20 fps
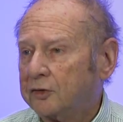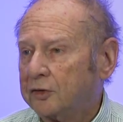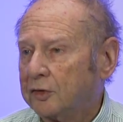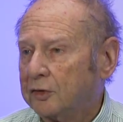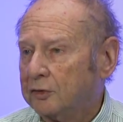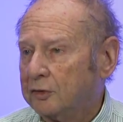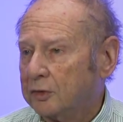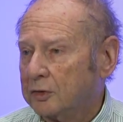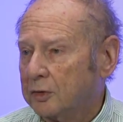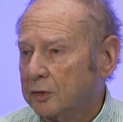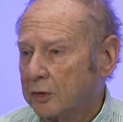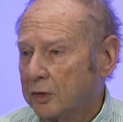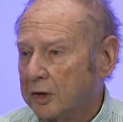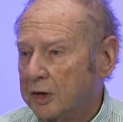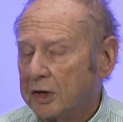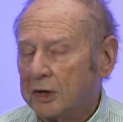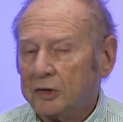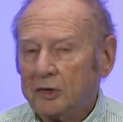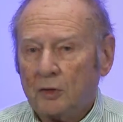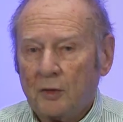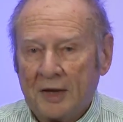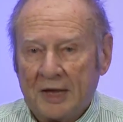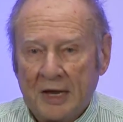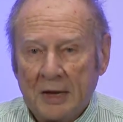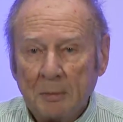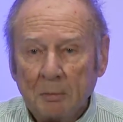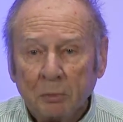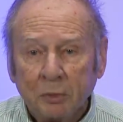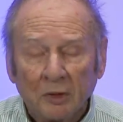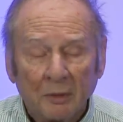to do to
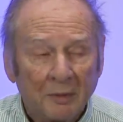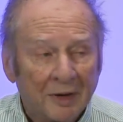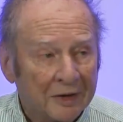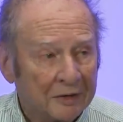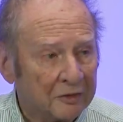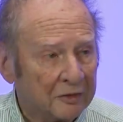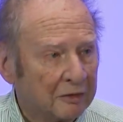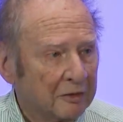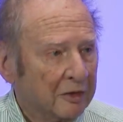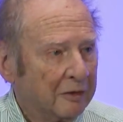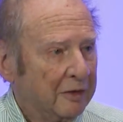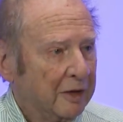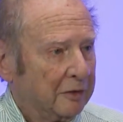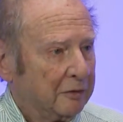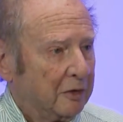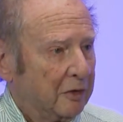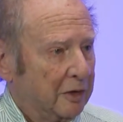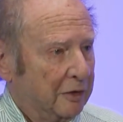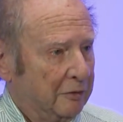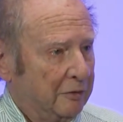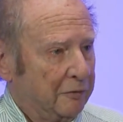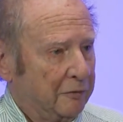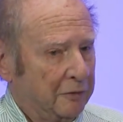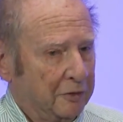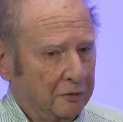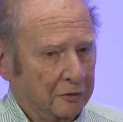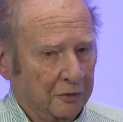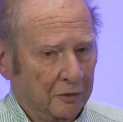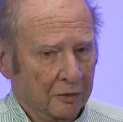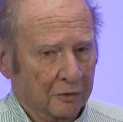implement that kind of
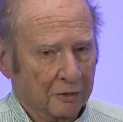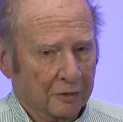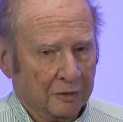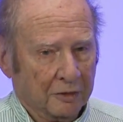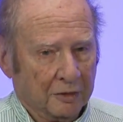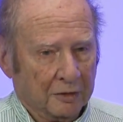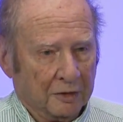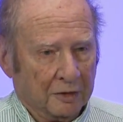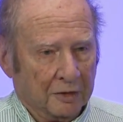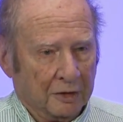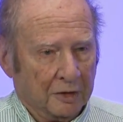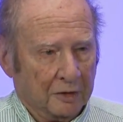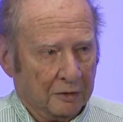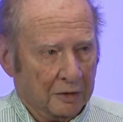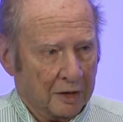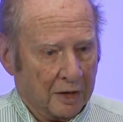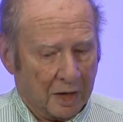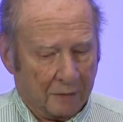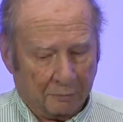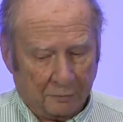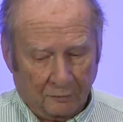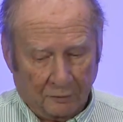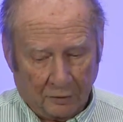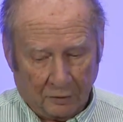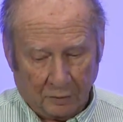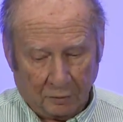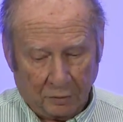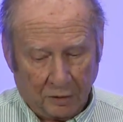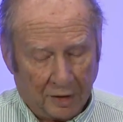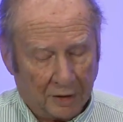feature in the App
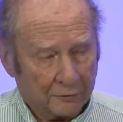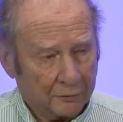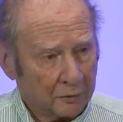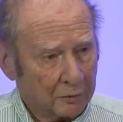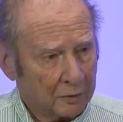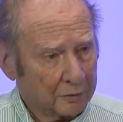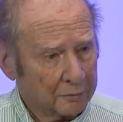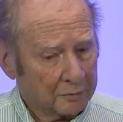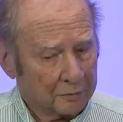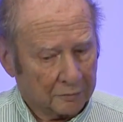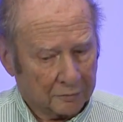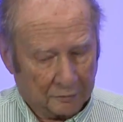Inventor platform.